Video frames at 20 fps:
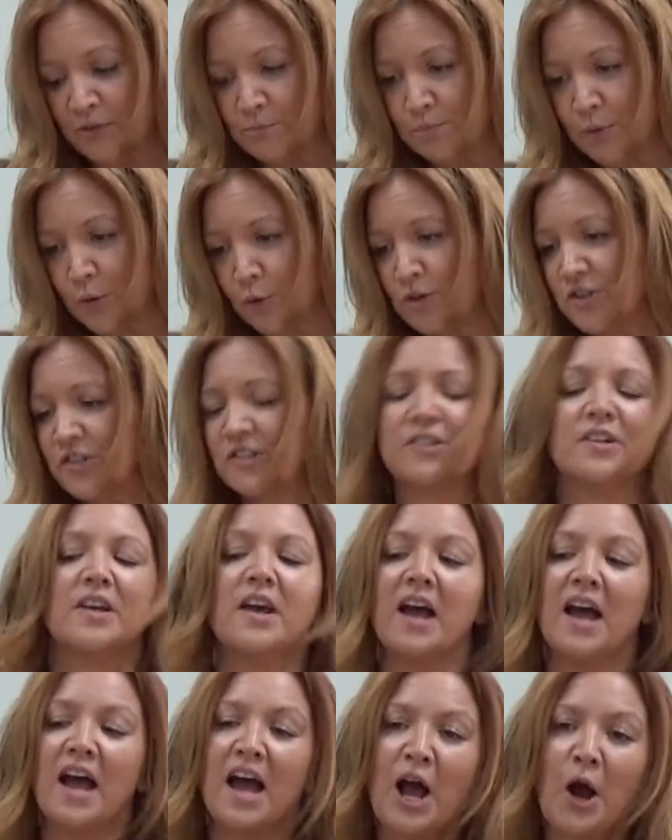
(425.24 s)
it's important
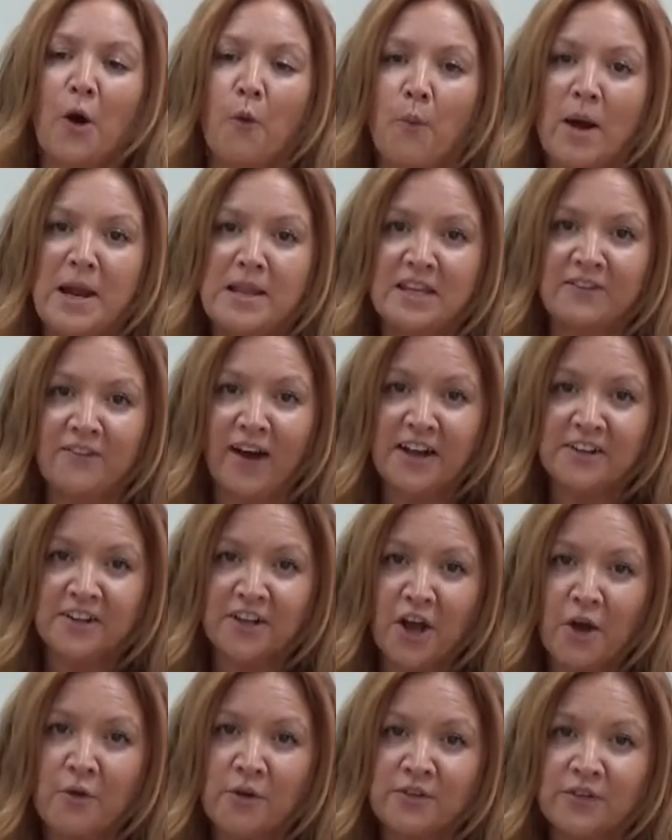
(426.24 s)
when they've had a go